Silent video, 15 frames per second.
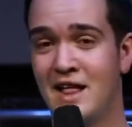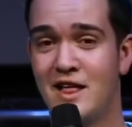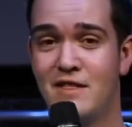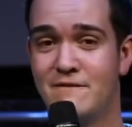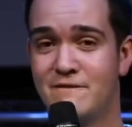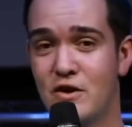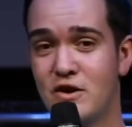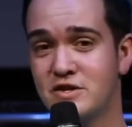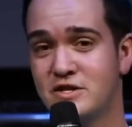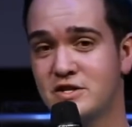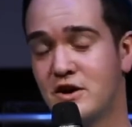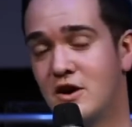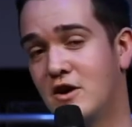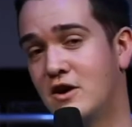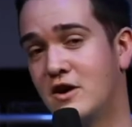The first
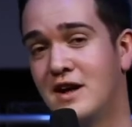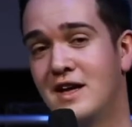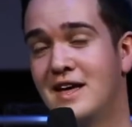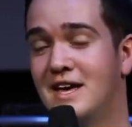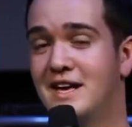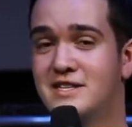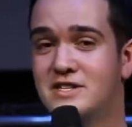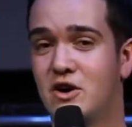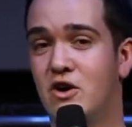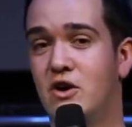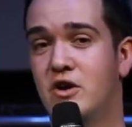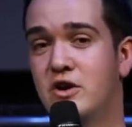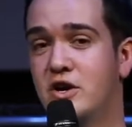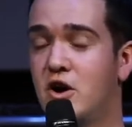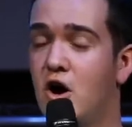song is
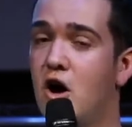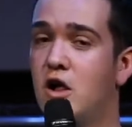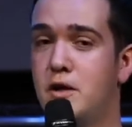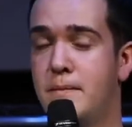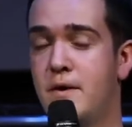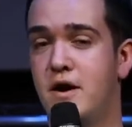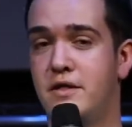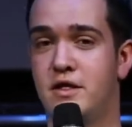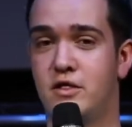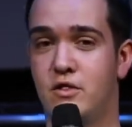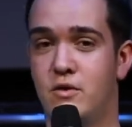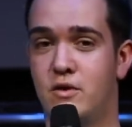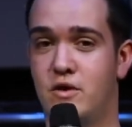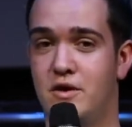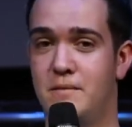called Call Upon the
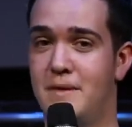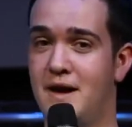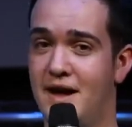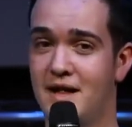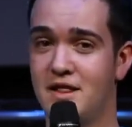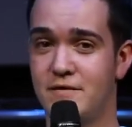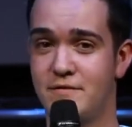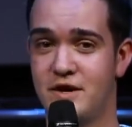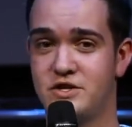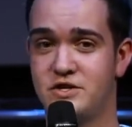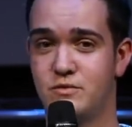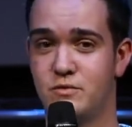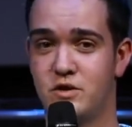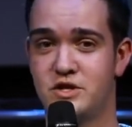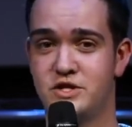Lord by
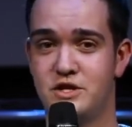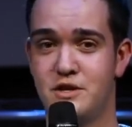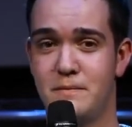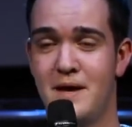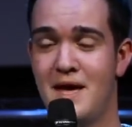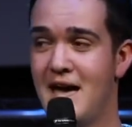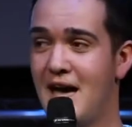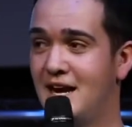Elevation Worship,